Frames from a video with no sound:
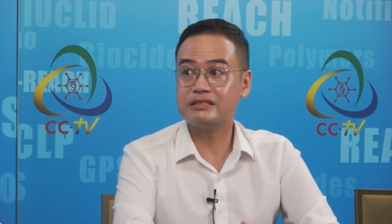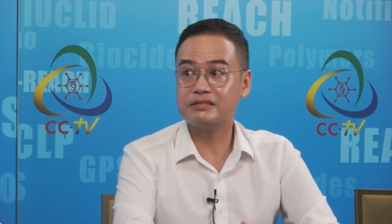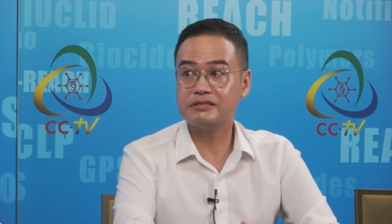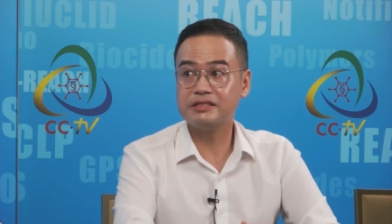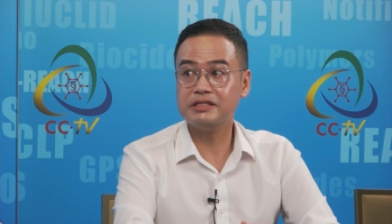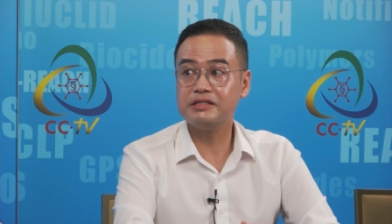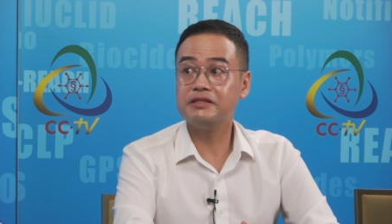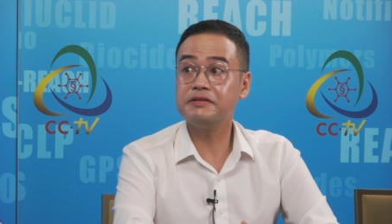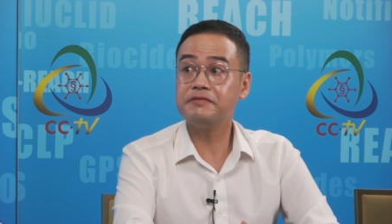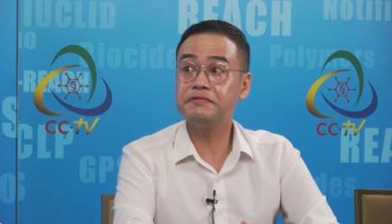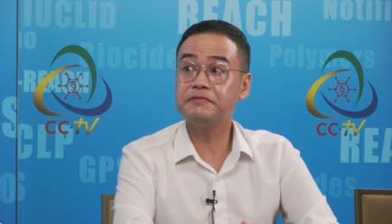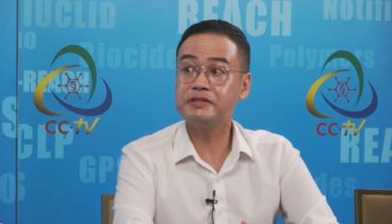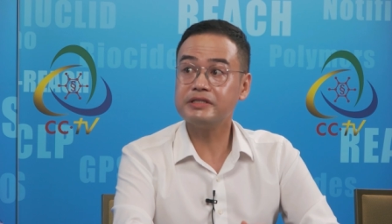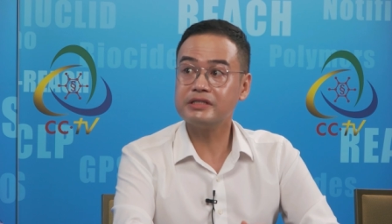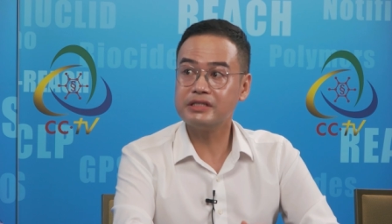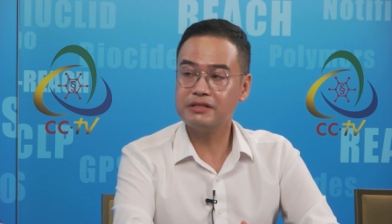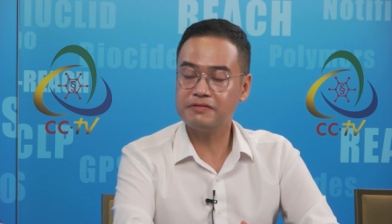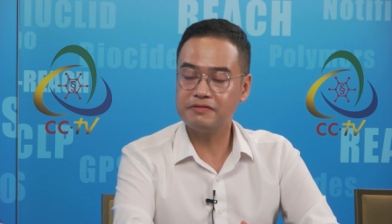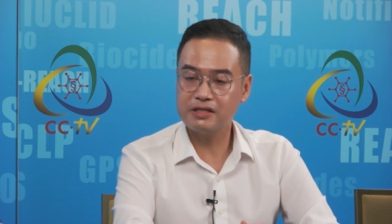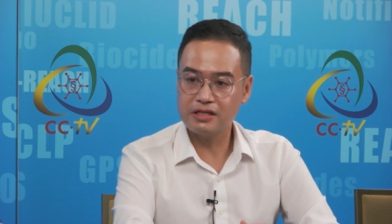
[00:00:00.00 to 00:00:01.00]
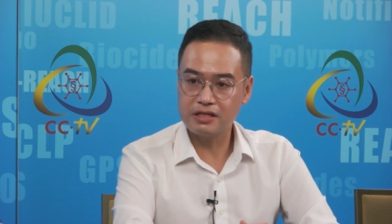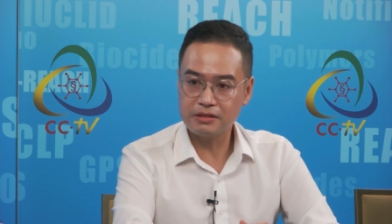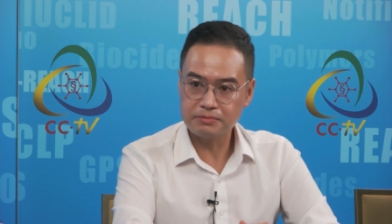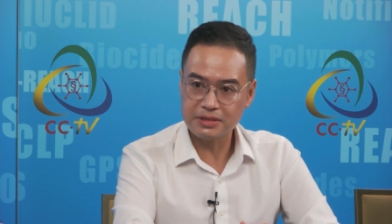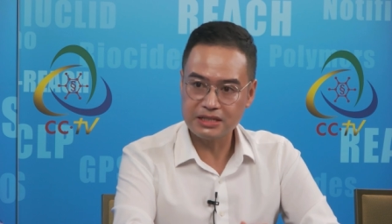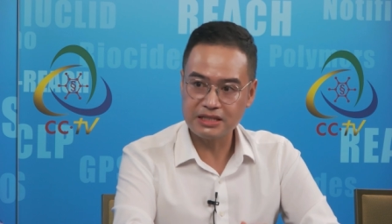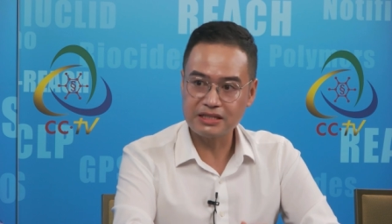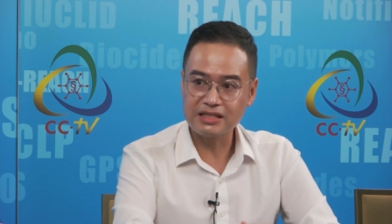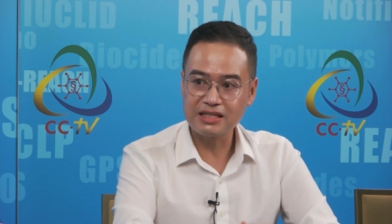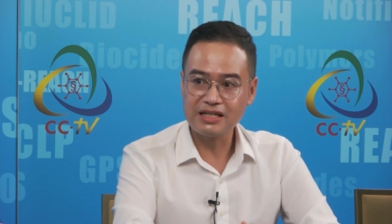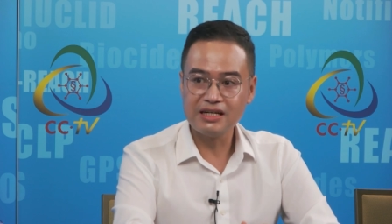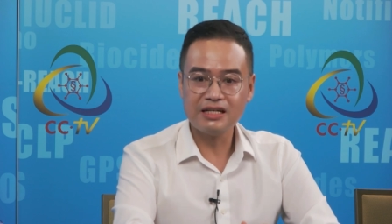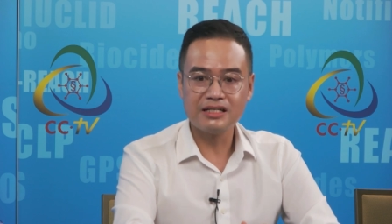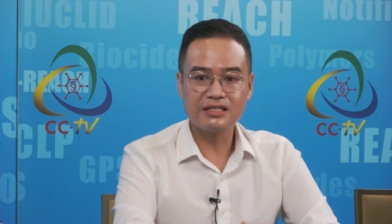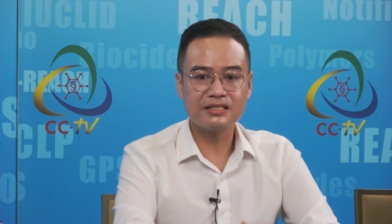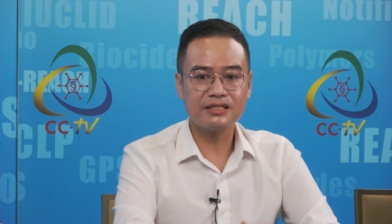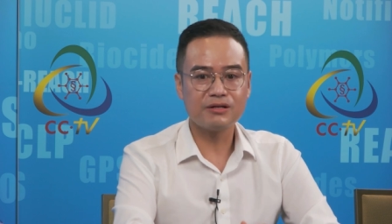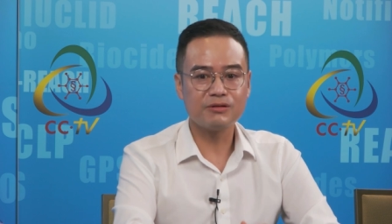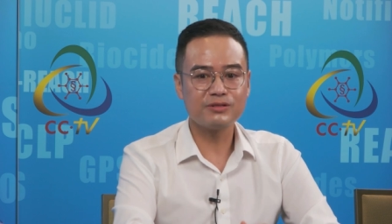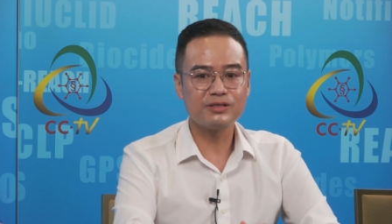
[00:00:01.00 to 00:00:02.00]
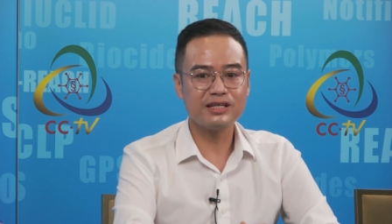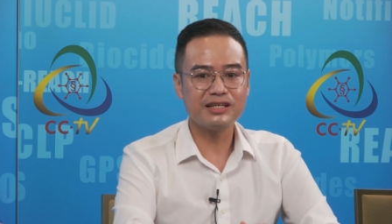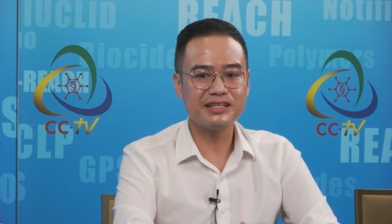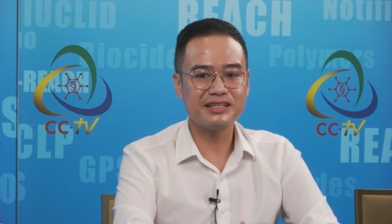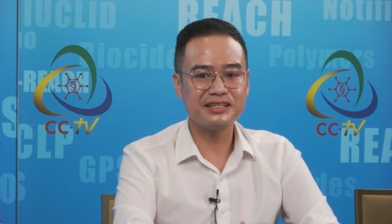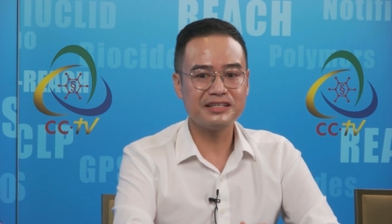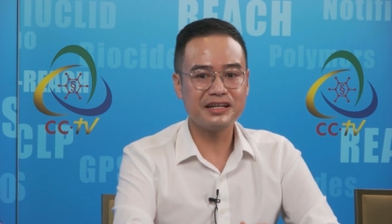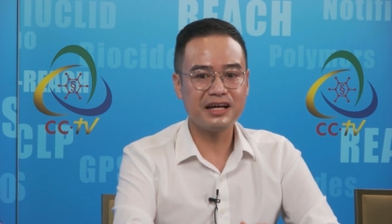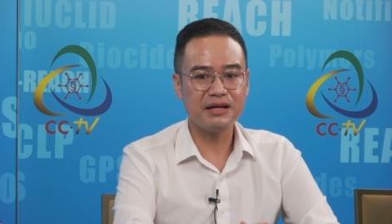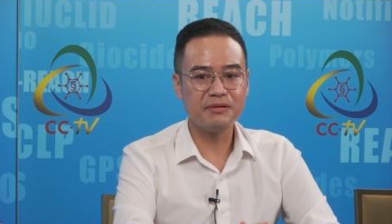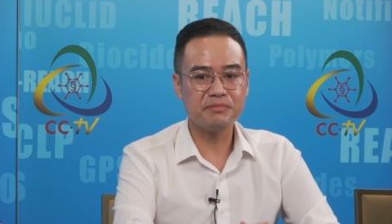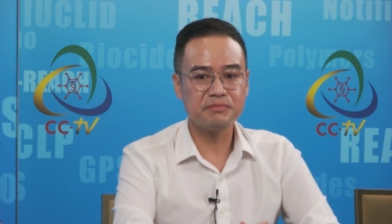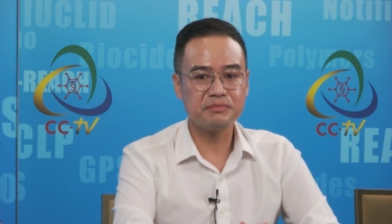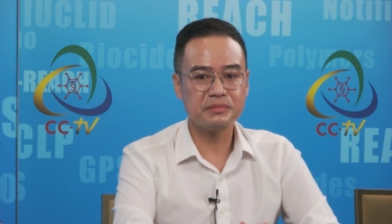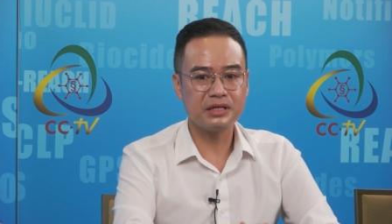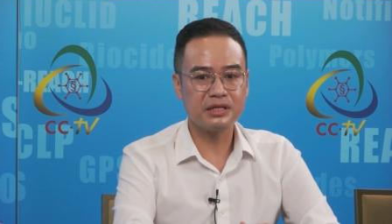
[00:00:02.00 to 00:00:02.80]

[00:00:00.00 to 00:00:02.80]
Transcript: the development, so they have uh,